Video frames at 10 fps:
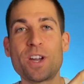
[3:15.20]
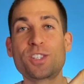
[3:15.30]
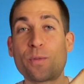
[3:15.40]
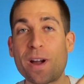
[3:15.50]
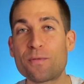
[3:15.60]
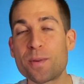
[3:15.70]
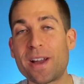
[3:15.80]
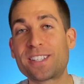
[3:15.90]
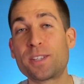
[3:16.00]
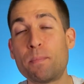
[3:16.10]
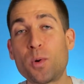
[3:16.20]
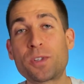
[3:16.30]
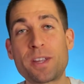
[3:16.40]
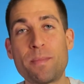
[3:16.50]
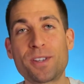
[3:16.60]
so fat-free mass is
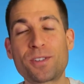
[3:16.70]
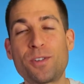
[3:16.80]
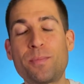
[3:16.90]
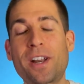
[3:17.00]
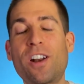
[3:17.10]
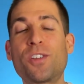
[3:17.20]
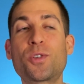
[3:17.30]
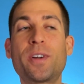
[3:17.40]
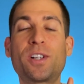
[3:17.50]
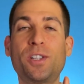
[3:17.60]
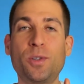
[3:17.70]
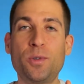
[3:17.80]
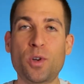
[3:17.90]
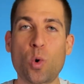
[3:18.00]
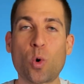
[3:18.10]
mostly muscle, but it also
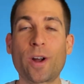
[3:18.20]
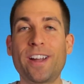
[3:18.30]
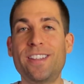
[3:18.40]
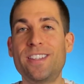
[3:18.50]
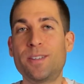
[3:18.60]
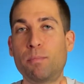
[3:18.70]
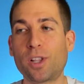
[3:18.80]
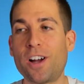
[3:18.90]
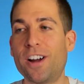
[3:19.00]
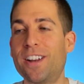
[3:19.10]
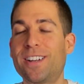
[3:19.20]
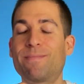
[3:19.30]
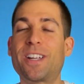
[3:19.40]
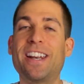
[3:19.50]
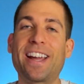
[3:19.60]
includes organs, blood,
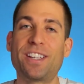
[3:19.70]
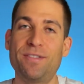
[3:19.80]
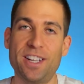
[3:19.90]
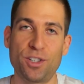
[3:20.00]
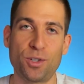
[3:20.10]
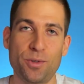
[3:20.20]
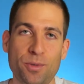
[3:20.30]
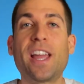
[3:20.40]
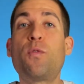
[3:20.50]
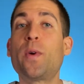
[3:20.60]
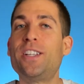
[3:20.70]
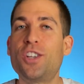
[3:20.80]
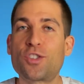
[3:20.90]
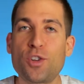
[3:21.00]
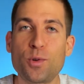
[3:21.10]
and connective tissues. If we
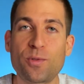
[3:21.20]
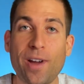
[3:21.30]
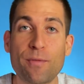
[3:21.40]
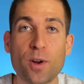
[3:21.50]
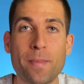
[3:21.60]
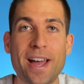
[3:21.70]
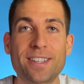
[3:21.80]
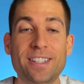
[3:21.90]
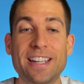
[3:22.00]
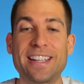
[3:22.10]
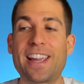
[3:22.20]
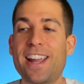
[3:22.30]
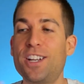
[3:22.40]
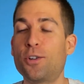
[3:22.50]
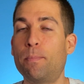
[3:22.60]
just use fat-free mass to
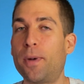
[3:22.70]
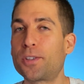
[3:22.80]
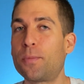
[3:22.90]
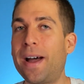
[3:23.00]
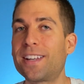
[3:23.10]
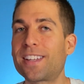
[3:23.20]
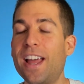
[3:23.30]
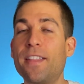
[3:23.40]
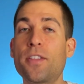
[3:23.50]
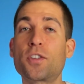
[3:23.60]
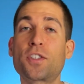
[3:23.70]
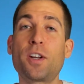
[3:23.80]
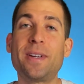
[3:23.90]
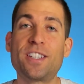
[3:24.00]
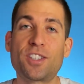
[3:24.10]
gauge muscle mass, then there's
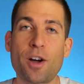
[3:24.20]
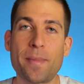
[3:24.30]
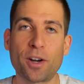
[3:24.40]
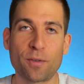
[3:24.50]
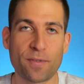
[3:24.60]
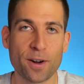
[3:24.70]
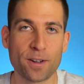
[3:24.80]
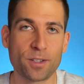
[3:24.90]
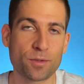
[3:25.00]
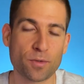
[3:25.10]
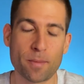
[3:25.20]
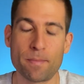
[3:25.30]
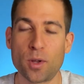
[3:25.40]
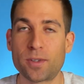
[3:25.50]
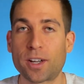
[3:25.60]
going to be some interference
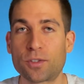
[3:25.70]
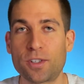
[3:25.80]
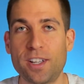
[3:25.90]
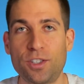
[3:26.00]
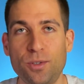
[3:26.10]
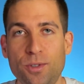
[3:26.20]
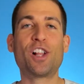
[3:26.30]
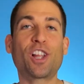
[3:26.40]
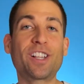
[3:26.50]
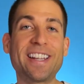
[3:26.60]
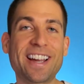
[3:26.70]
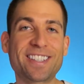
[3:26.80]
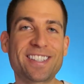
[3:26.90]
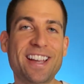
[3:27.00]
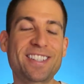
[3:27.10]
from those extra tissues. Luckily,
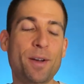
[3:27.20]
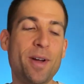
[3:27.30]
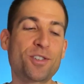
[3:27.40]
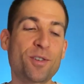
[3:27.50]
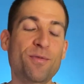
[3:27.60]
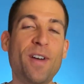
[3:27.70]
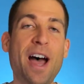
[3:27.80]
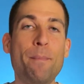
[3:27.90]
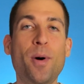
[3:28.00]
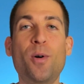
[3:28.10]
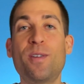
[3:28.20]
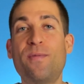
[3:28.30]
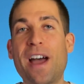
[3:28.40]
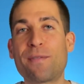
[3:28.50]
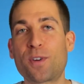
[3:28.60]
DEXA scans can measure fat, bone,
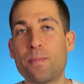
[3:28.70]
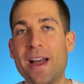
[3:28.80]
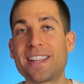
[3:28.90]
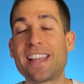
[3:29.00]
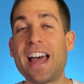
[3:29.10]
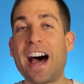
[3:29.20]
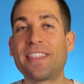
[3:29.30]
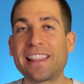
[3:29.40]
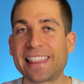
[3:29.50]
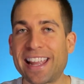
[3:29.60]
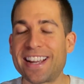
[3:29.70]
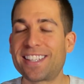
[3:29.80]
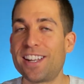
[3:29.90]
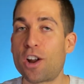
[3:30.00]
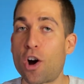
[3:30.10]
and fat-free mass on the
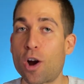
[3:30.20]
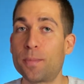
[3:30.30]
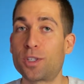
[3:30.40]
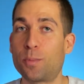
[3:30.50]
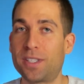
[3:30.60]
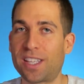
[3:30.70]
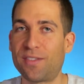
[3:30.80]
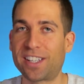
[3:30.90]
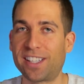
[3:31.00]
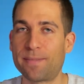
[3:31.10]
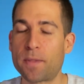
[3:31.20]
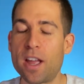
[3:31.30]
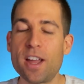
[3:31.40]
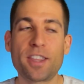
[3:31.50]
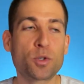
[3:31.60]
legs and arms specifically.
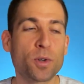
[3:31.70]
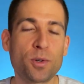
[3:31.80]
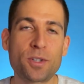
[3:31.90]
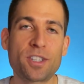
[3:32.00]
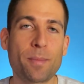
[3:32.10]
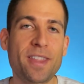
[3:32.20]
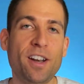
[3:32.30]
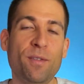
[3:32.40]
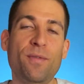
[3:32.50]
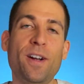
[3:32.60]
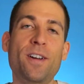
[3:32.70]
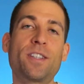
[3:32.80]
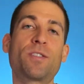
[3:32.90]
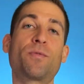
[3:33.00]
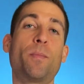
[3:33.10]
This reduces some of the
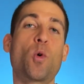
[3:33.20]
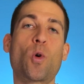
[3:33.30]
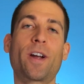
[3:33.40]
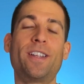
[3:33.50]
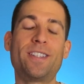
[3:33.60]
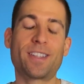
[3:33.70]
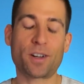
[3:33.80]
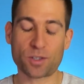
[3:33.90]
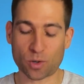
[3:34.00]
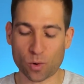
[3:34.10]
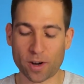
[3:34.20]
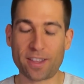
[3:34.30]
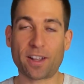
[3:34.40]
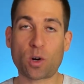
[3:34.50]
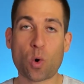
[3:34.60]
interference from organs that are stored
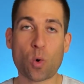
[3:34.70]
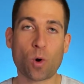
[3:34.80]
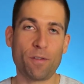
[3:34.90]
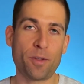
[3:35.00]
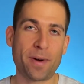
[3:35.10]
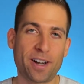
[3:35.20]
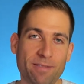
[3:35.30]
in the core of the body.